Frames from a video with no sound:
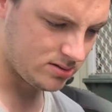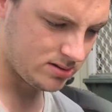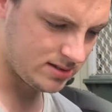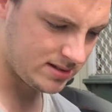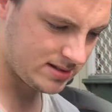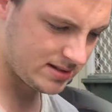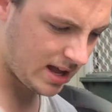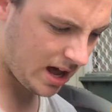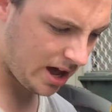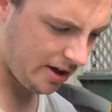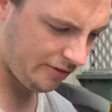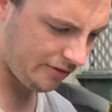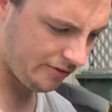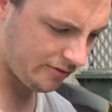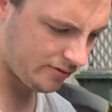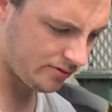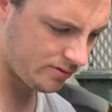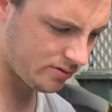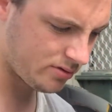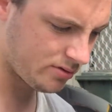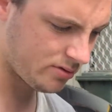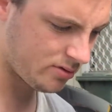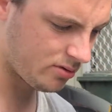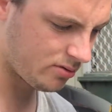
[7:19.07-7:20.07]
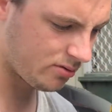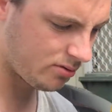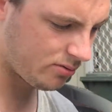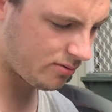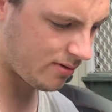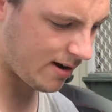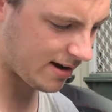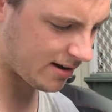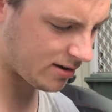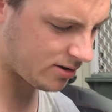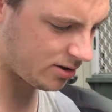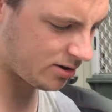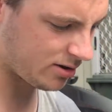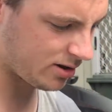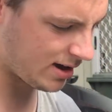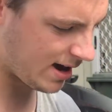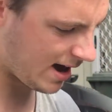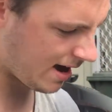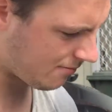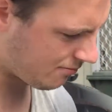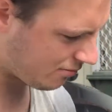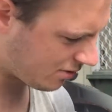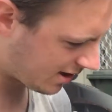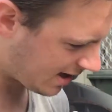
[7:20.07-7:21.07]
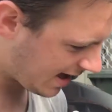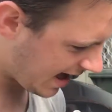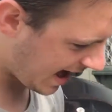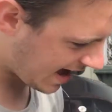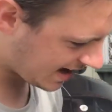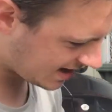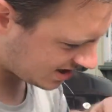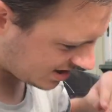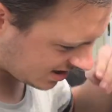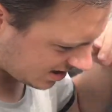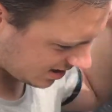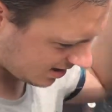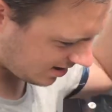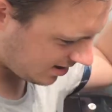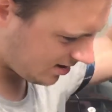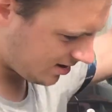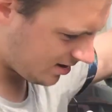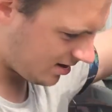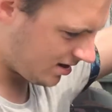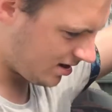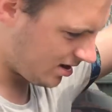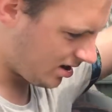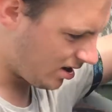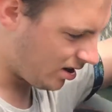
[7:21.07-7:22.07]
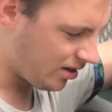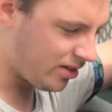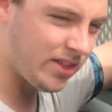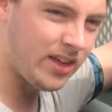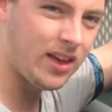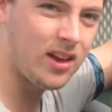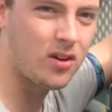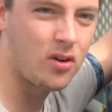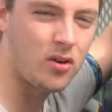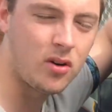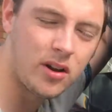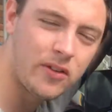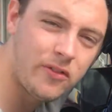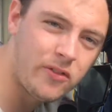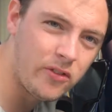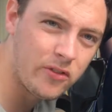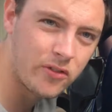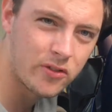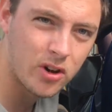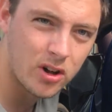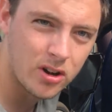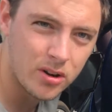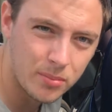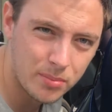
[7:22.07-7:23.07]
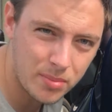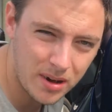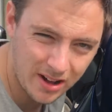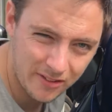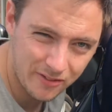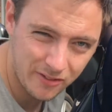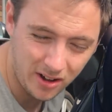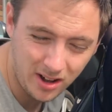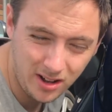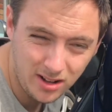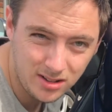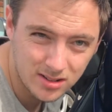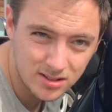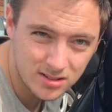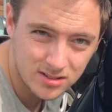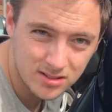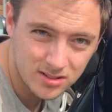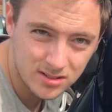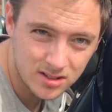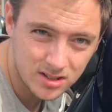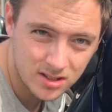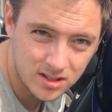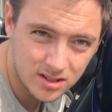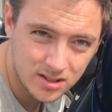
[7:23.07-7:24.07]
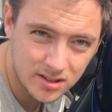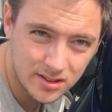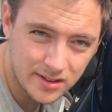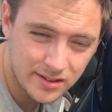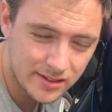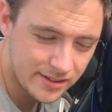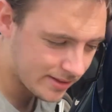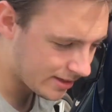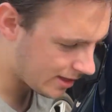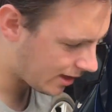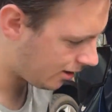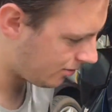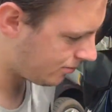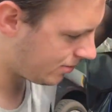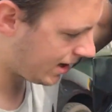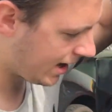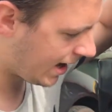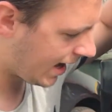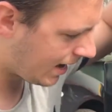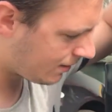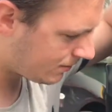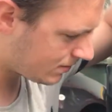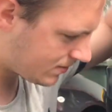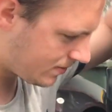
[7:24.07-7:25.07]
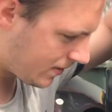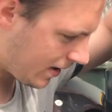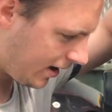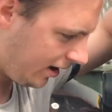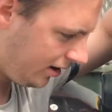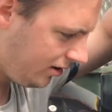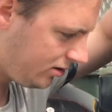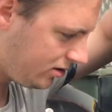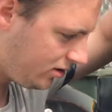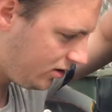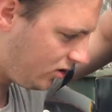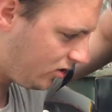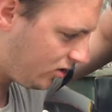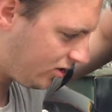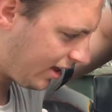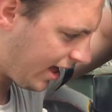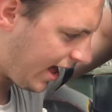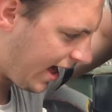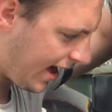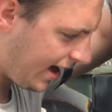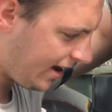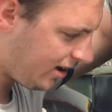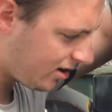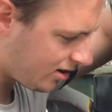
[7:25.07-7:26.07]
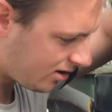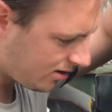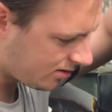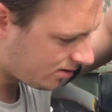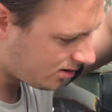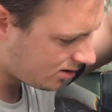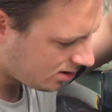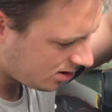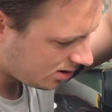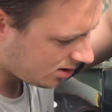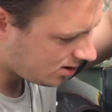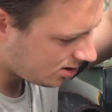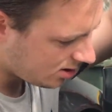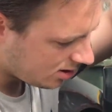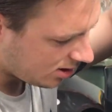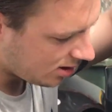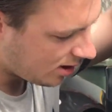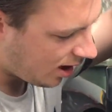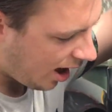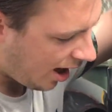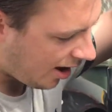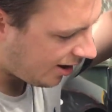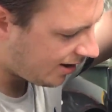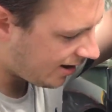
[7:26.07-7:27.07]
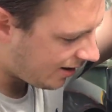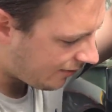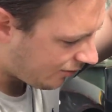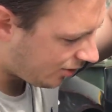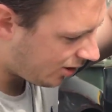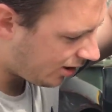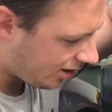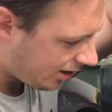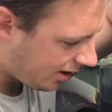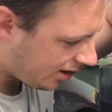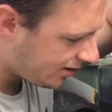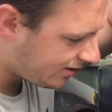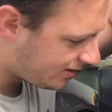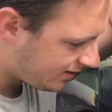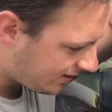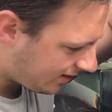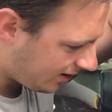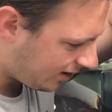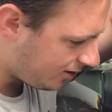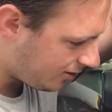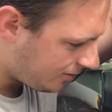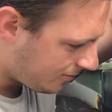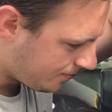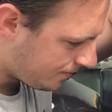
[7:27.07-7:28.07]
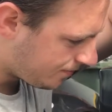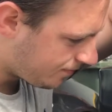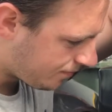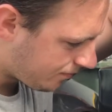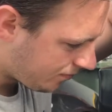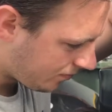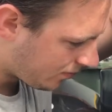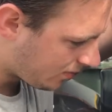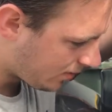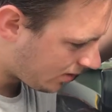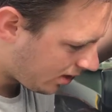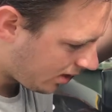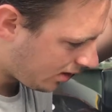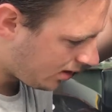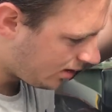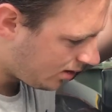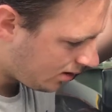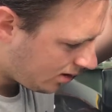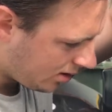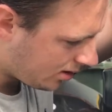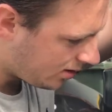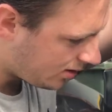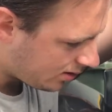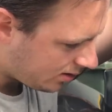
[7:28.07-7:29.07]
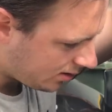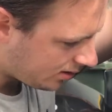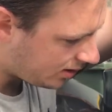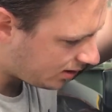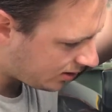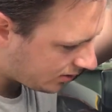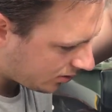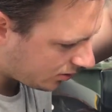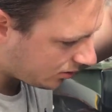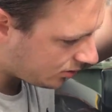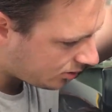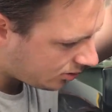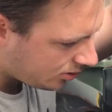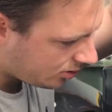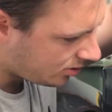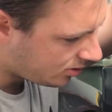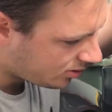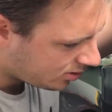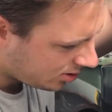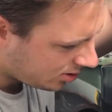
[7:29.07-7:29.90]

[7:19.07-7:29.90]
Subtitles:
stuff, whack it on an application thing, or if you've got a buffer, that'll be heaps better, use that. I don't have one of those, so this will do.